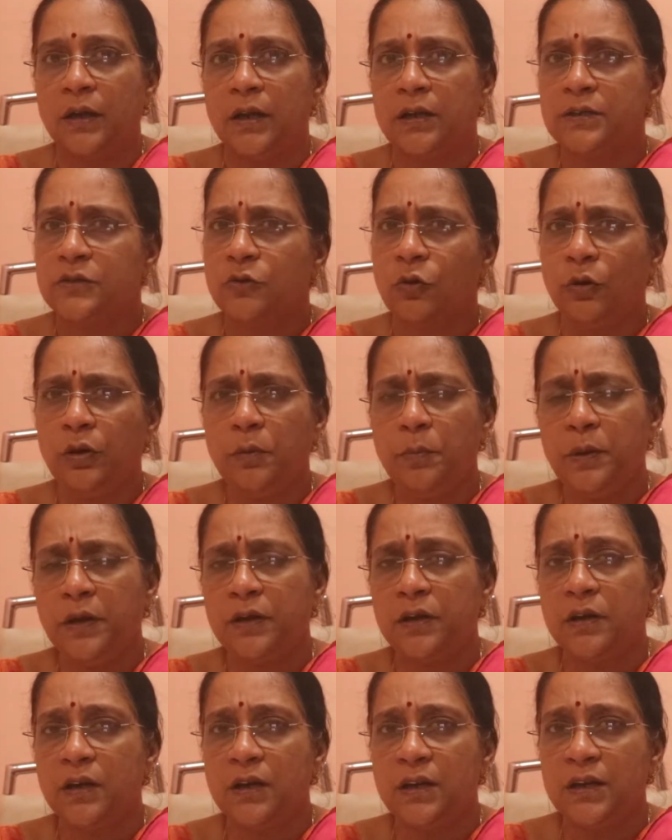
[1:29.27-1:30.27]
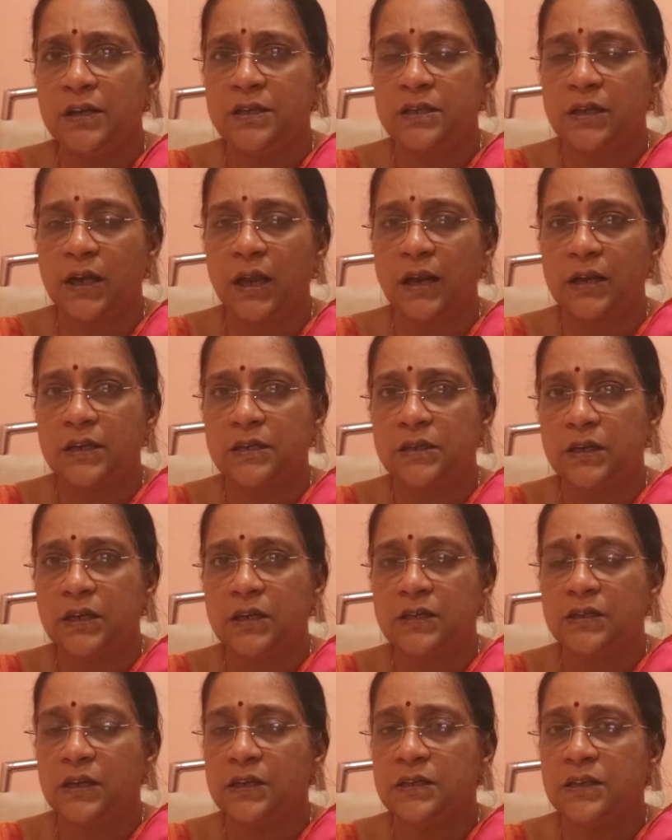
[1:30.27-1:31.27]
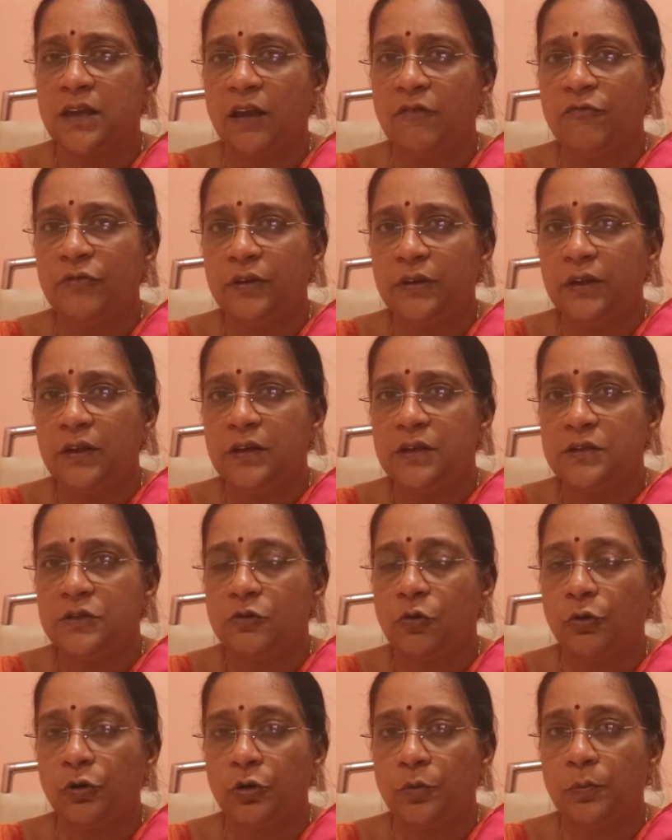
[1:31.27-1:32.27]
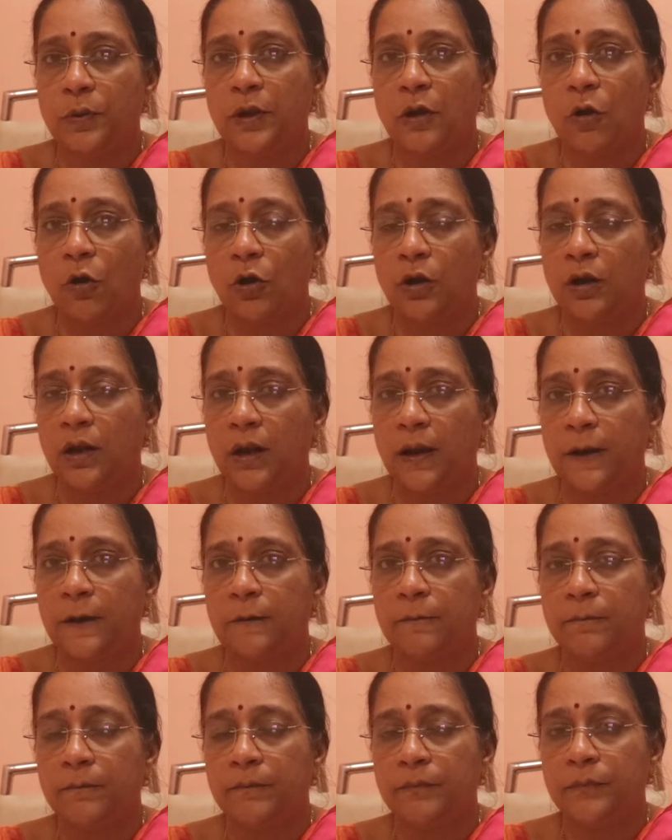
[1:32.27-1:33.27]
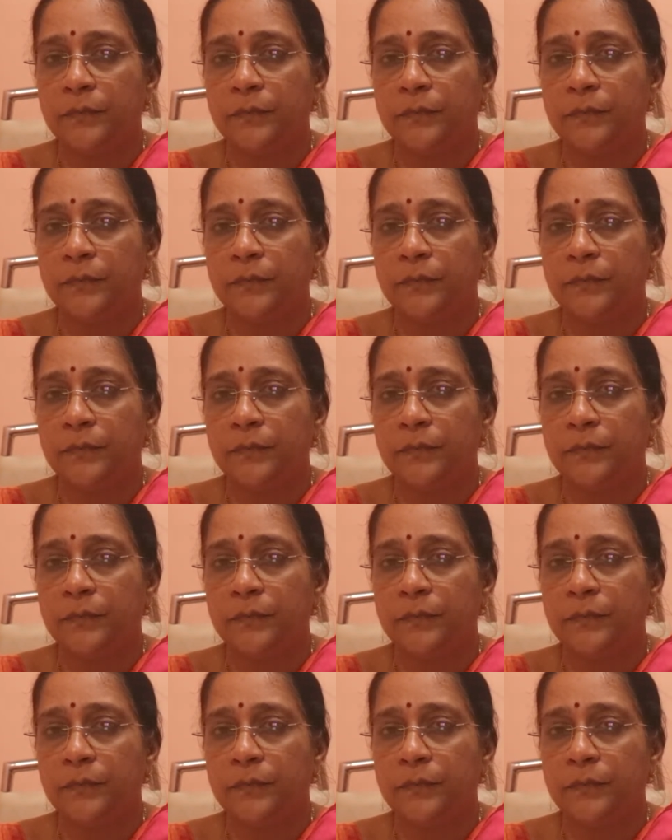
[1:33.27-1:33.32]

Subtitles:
It's going to be really challenging. He says everything is going to be online.